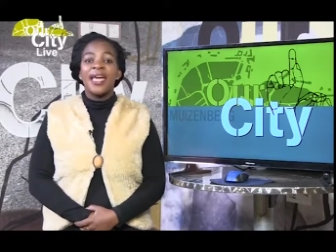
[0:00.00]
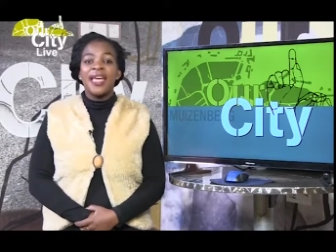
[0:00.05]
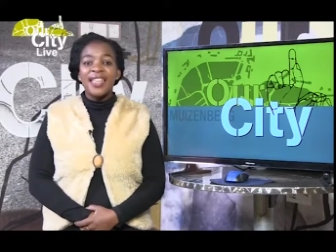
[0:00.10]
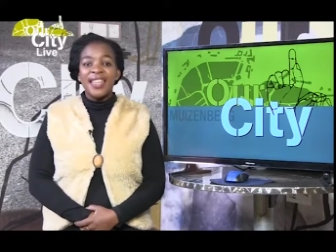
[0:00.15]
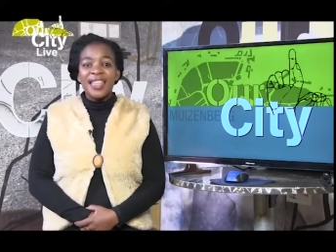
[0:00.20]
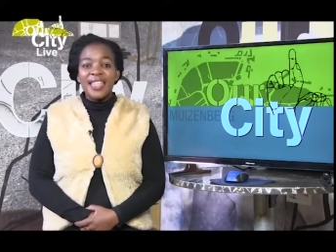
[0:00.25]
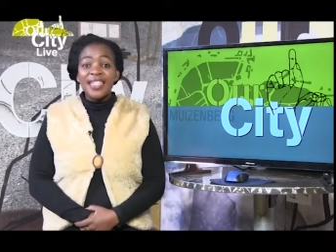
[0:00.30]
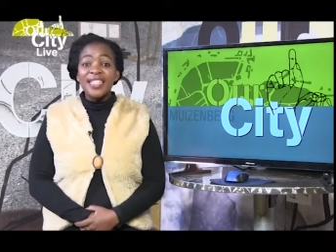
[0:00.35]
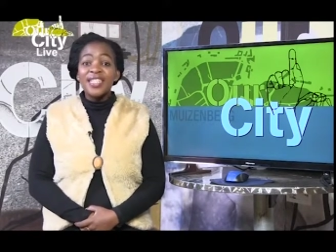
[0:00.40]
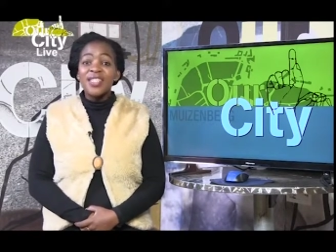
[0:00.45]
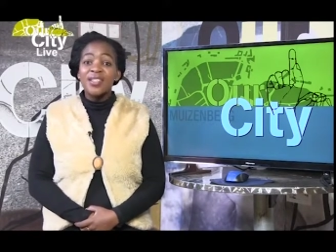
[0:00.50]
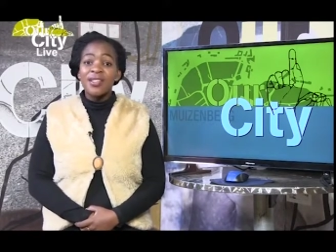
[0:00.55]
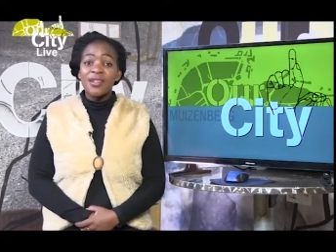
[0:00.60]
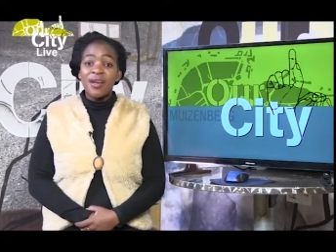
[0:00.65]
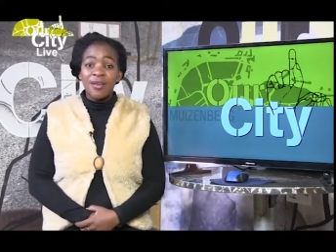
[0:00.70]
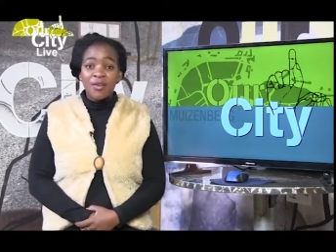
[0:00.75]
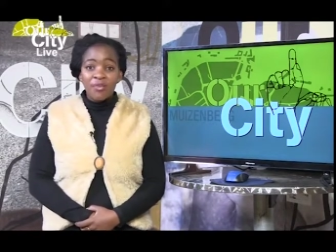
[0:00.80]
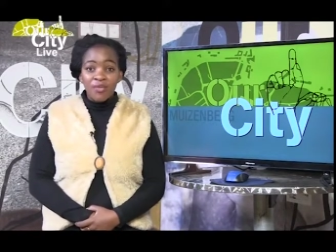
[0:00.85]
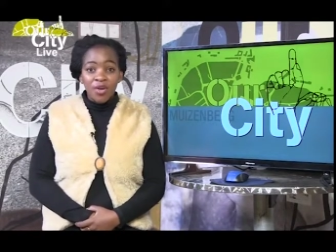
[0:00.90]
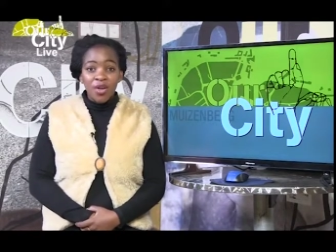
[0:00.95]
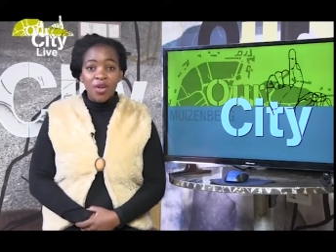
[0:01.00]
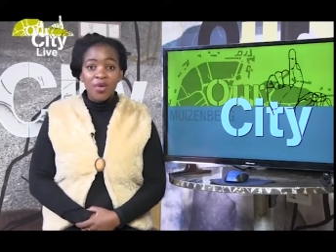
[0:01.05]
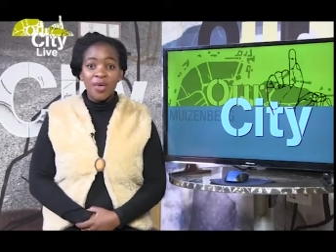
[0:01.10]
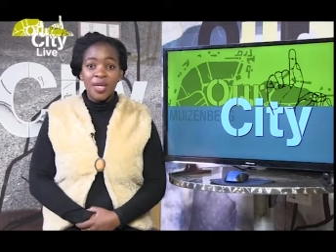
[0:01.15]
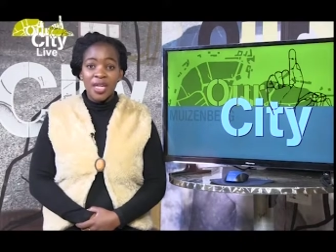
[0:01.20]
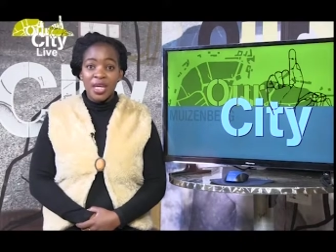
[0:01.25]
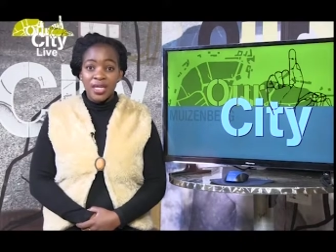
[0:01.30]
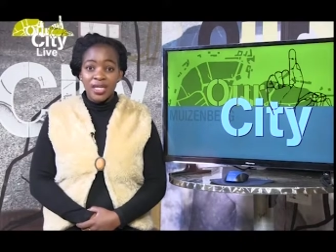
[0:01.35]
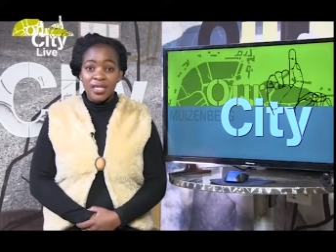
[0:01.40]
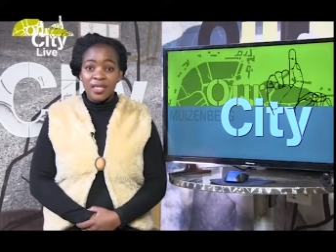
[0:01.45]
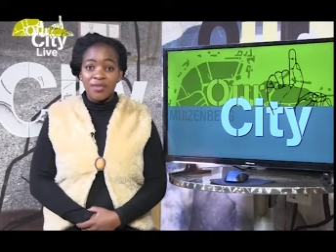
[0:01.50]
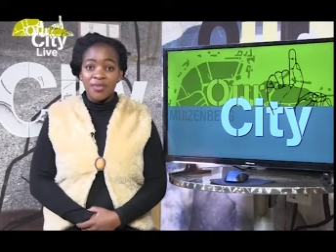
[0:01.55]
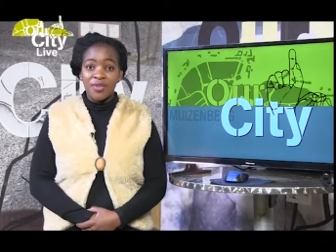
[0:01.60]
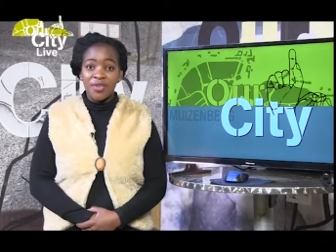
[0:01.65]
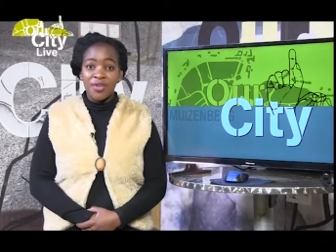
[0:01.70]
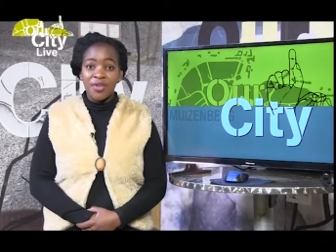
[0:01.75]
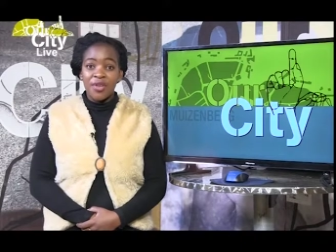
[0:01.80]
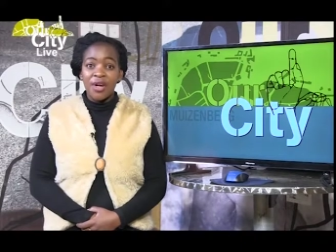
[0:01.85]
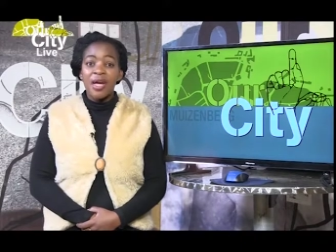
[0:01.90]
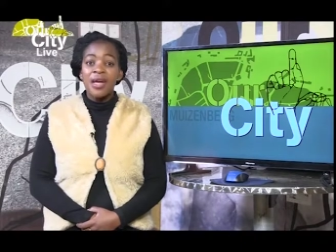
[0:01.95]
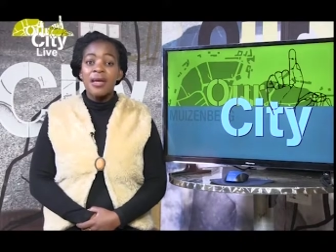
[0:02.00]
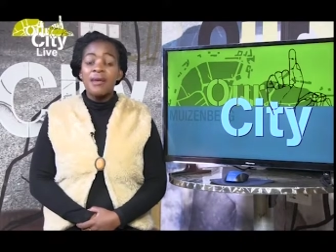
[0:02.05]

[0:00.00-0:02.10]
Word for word: In this following interview,